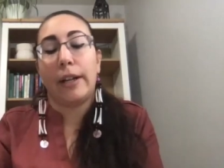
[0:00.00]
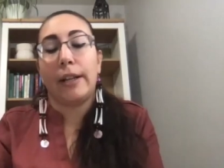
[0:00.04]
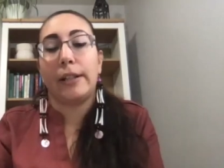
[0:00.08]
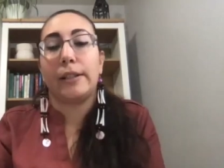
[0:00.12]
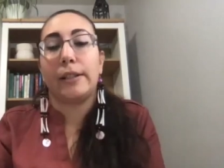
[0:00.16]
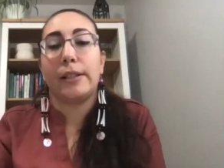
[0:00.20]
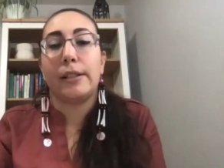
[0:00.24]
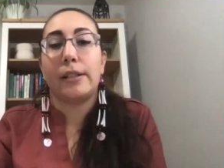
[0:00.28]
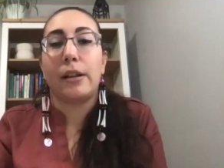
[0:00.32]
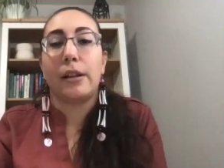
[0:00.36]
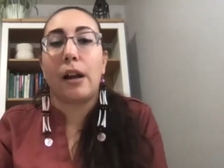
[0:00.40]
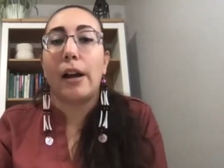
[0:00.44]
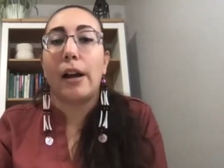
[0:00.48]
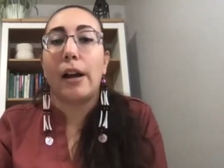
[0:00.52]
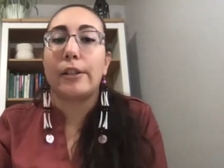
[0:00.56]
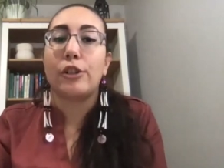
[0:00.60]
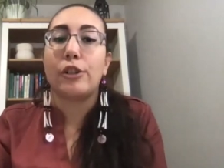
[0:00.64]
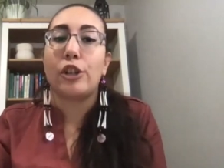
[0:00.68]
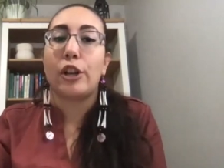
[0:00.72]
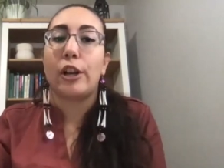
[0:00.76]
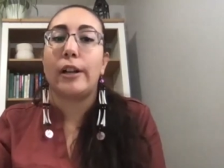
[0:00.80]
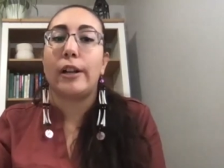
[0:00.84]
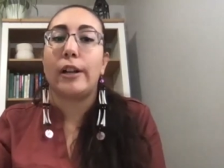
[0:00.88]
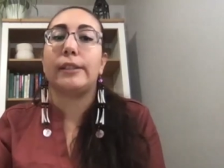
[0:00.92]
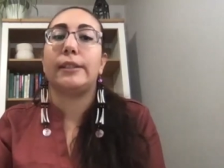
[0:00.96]
It's not
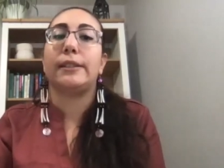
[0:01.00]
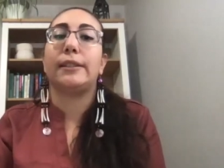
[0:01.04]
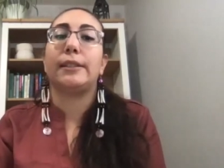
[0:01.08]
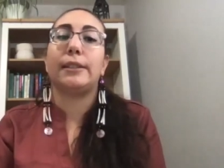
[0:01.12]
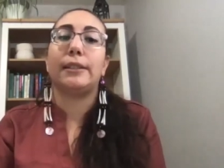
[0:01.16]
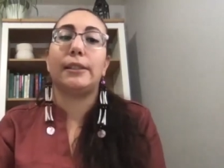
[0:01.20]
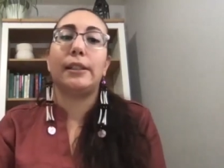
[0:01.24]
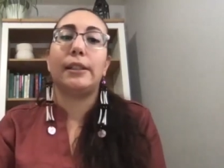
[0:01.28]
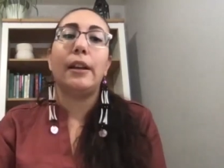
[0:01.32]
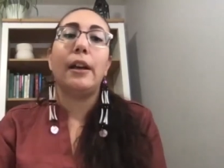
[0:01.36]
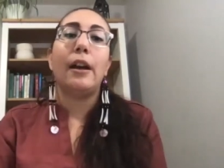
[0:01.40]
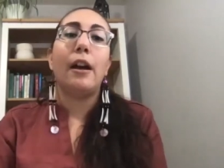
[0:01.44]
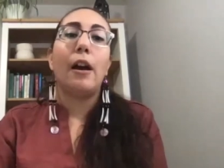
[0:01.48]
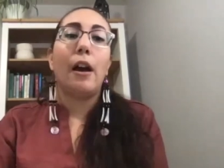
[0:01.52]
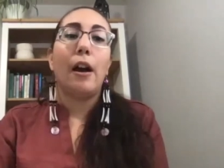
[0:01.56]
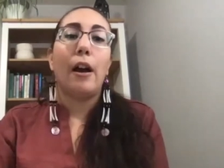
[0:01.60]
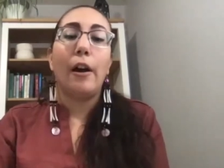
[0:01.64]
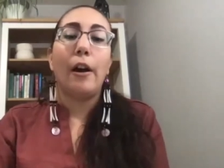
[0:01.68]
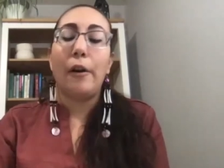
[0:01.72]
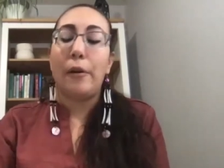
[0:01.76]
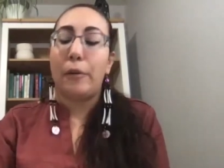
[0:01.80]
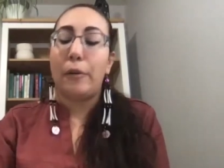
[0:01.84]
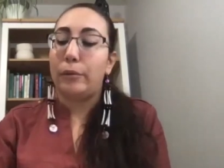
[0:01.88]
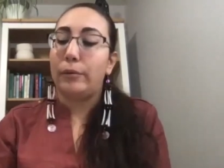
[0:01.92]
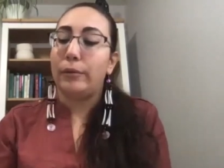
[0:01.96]
just,
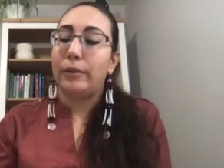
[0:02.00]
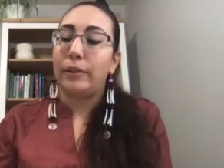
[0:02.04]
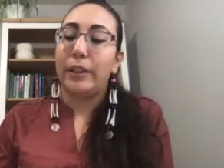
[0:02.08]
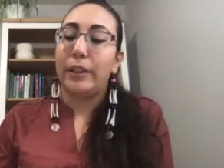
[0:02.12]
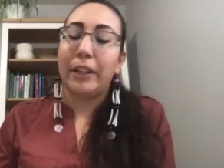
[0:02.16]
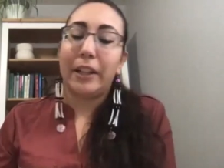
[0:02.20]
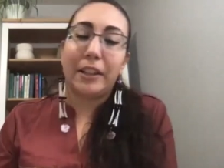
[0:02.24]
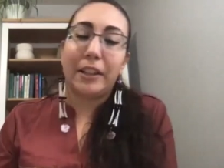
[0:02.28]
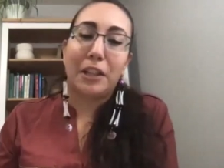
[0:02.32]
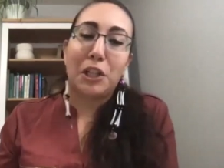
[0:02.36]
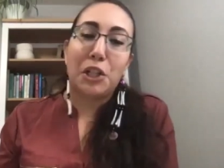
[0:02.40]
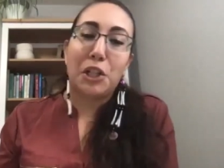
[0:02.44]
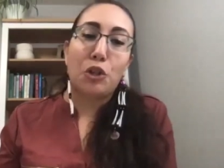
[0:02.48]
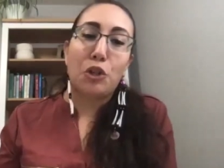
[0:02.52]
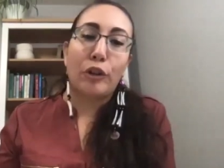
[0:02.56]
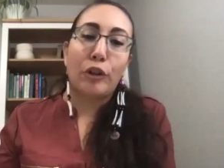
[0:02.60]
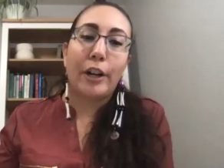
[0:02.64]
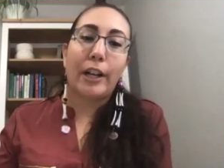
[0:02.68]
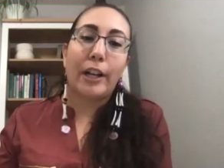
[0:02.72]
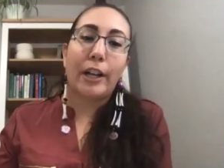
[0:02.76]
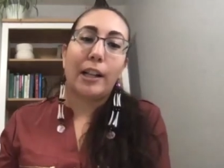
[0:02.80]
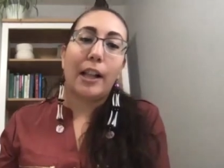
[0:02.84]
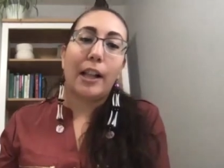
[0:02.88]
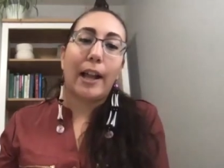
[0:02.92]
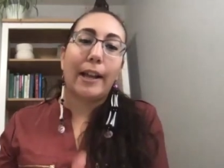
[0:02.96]
oh, look at this
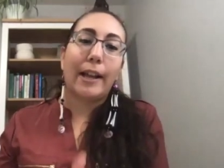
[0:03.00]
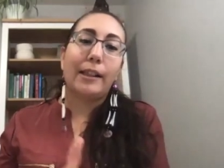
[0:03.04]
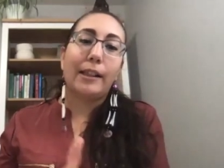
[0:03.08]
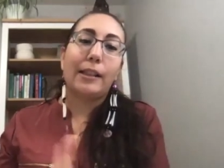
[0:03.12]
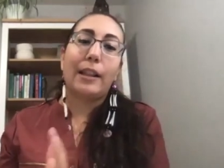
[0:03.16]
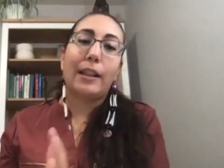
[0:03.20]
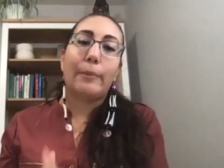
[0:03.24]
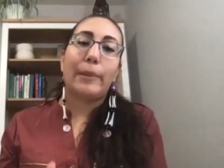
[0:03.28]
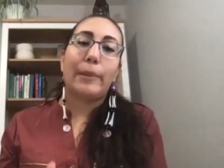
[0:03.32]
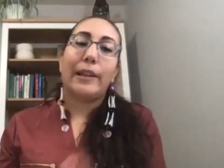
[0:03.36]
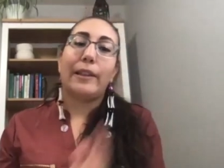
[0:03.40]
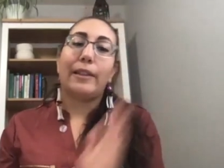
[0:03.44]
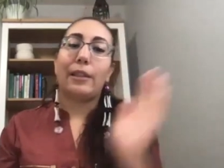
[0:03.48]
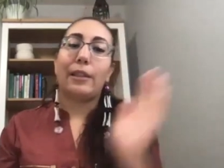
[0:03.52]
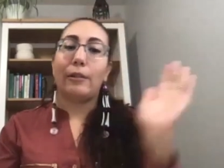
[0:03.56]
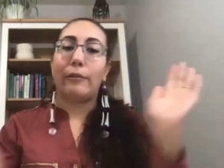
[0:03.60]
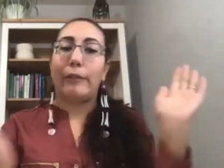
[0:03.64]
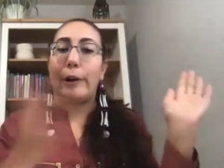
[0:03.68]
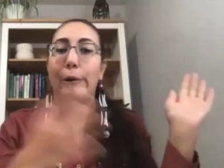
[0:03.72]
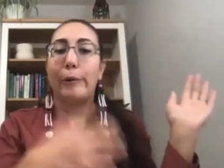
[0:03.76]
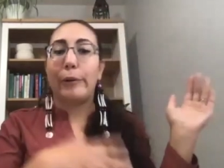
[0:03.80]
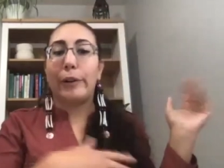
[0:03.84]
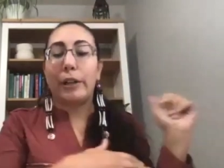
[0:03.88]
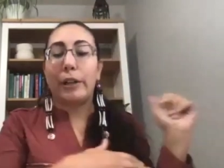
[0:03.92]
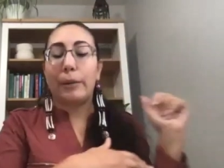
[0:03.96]
great clay, let me
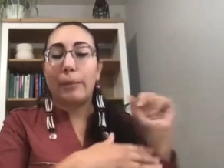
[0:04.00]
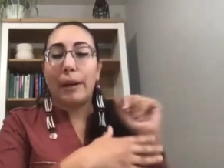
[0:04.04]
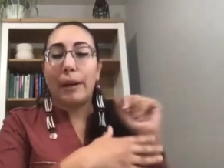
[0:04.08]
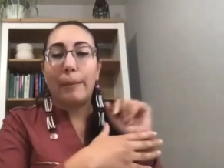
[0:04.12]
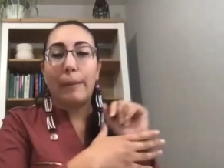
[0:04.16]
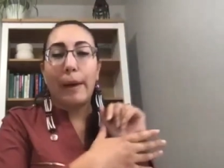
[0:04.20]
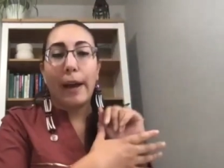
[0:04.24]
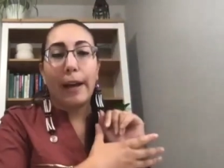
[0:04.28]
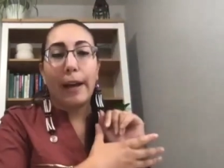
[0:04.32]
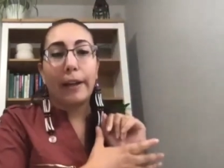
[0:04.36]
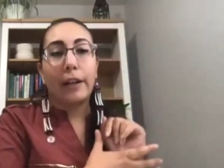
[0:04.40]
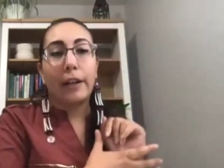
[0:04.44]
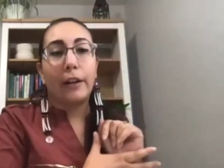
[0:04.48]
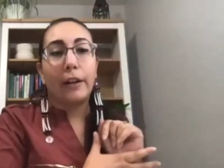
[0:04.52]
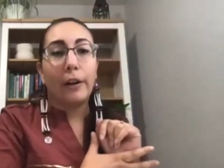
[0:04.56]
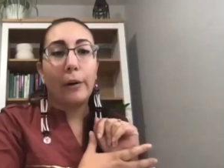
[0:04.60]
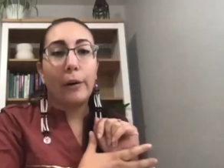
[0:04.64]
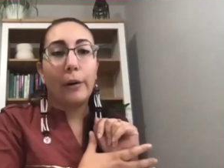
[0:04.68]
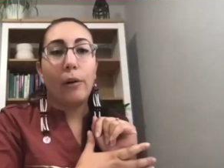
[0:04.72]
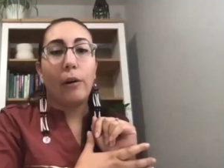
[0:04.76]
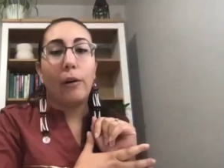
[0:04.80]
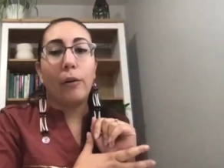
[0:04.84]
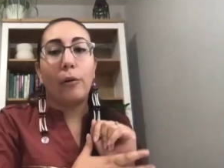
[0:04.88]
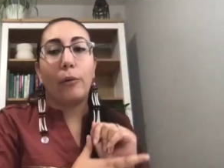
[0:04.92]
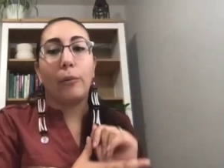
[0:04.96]
throw it in my bag and
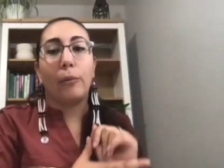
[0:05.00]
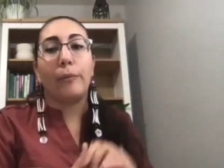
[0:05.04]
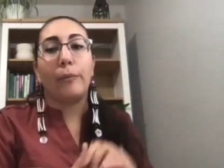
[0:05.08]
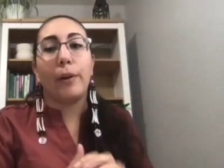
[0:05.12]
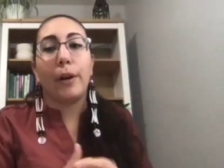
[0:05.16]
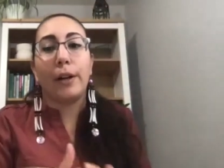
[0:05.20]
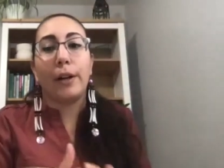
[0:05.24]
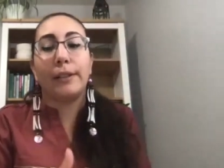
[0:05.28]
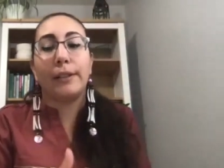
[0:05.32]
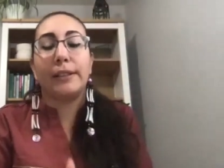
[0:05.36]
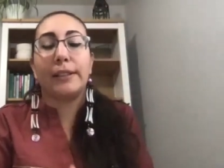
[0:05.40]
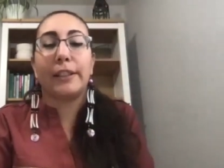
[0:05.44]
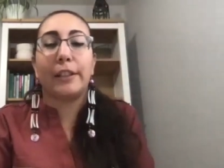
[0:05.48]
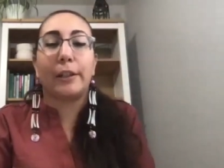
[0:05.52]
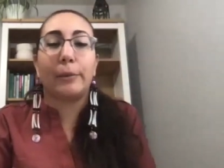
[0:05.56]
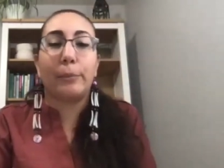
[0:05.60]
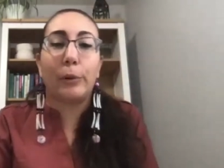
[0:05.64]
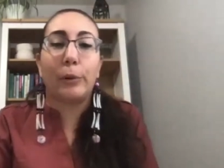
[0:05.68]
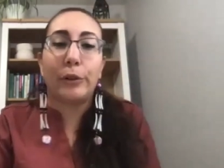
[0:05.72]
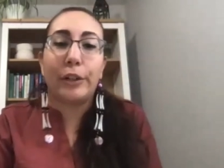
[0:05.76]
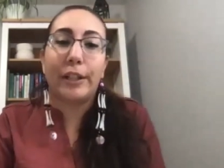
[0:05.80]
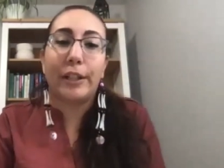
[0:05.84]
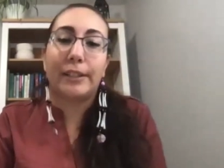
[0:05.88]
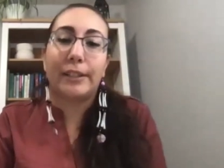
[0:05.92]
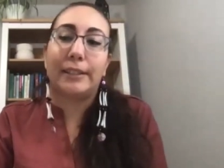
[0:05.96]
go home
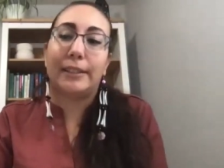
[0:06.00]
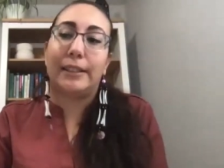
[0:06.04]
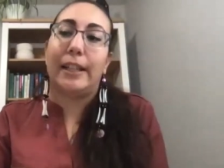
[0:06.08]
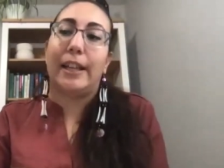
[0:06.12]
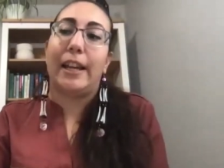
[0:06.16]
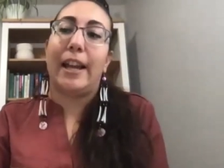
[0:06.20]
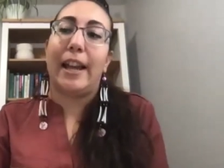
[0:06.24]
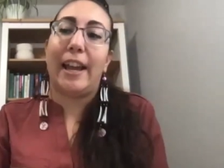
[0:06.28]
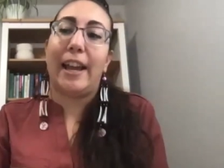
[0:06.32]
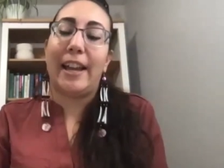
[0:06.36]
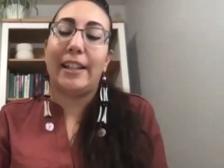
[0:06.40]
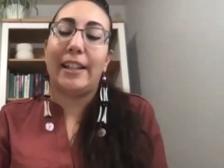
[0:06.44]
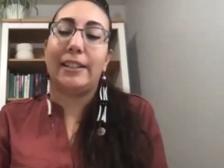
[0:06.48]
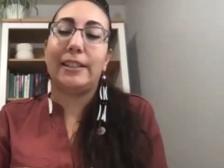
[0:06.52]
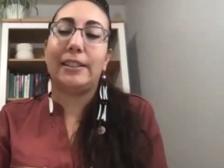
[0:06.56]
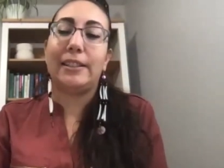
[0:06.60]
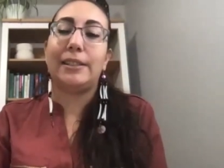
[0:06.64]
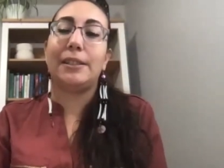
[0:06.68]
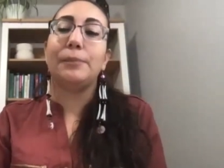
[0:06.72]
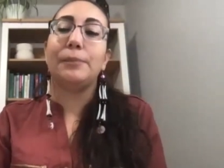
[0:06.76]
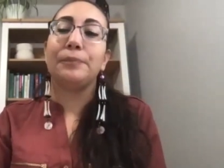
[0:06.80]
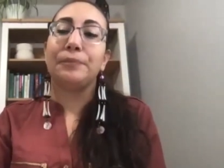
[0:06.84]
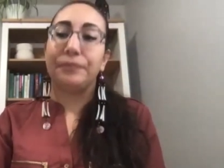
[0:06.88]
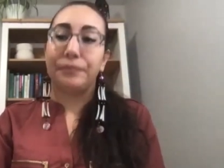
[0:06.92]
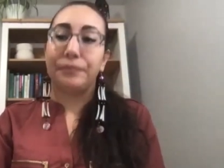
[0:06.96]
unceremoniously. It's,